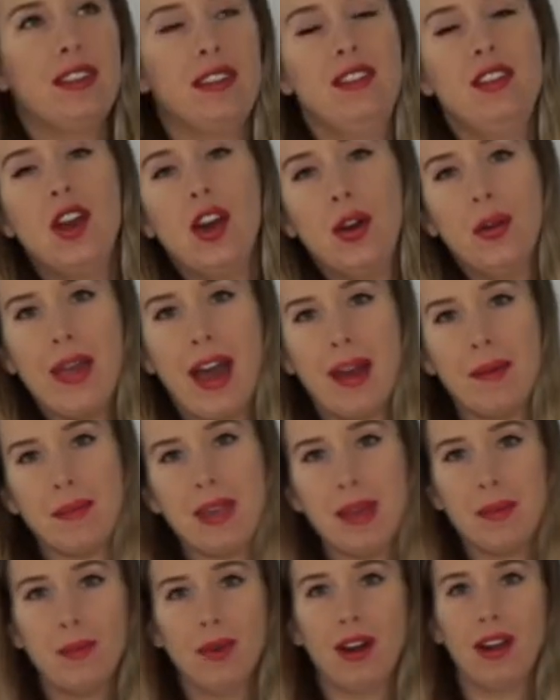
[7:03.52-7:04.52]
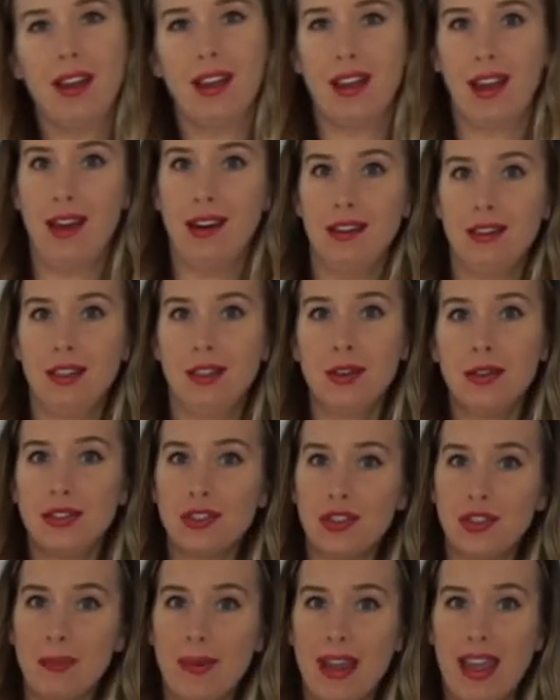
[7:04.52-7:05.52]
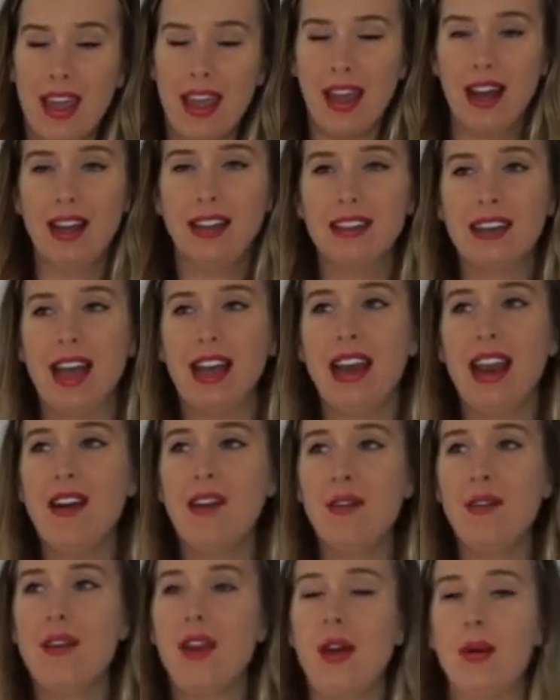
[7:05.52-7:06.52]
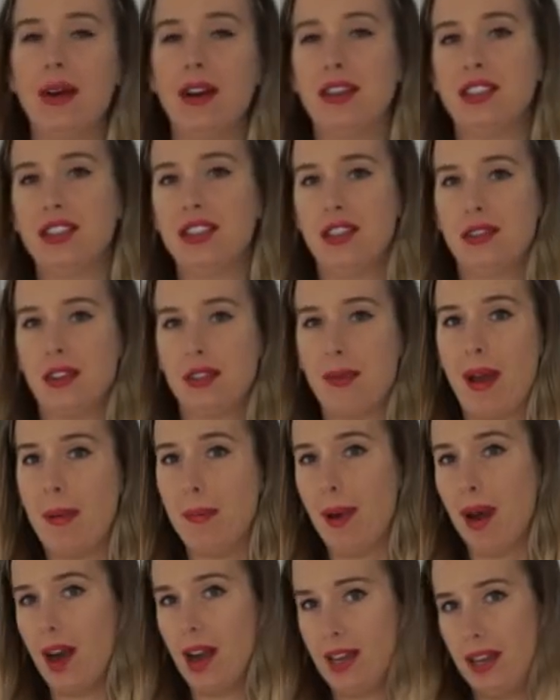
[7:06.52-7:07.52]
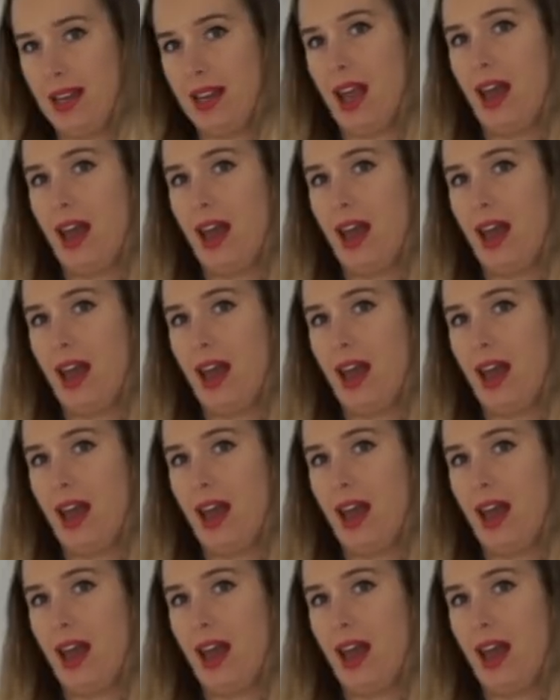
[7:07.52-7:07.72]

know that meme where like, I don't know what to do with my hands. I don't know what to do with my body